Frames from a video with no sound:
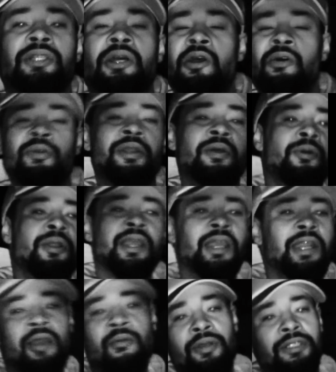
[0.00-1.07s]
easier than
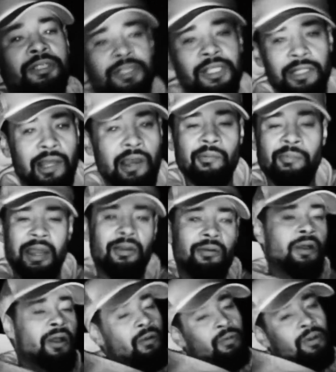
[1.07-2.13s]
before,
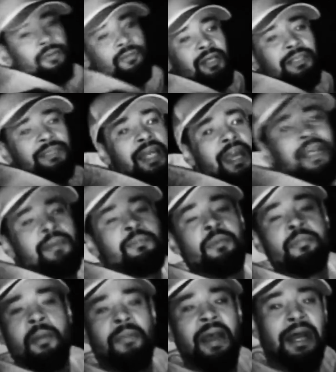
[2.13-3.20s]
adding to the idea of
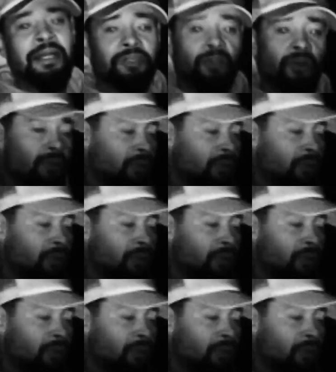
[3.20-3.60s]
content.